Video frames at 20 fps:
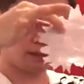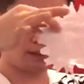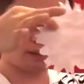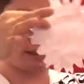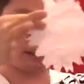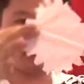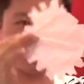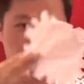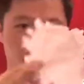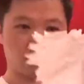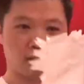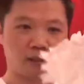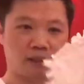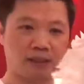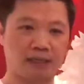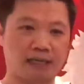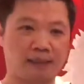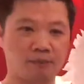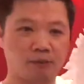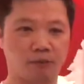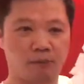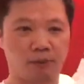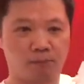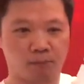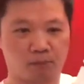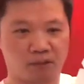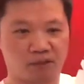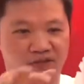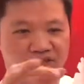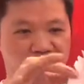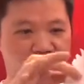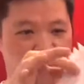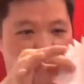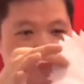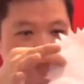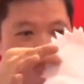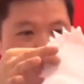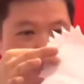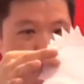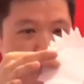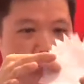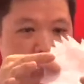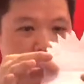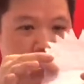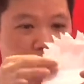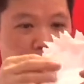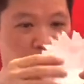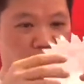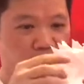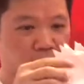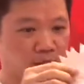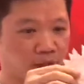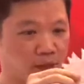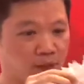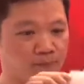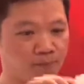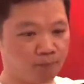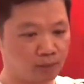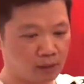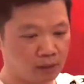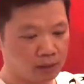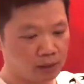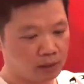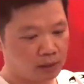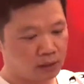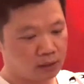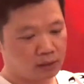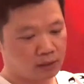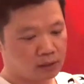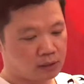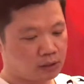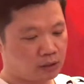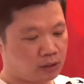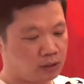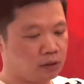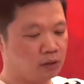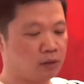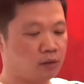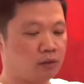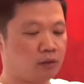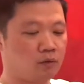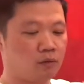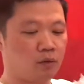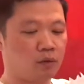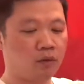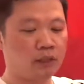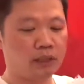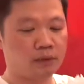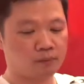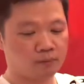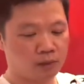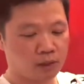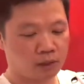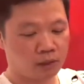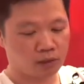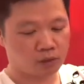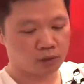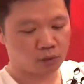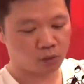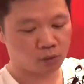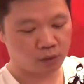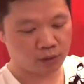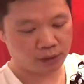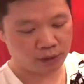see, it doesn't have to be perfect and it look kind of funny. So what I'm gonna do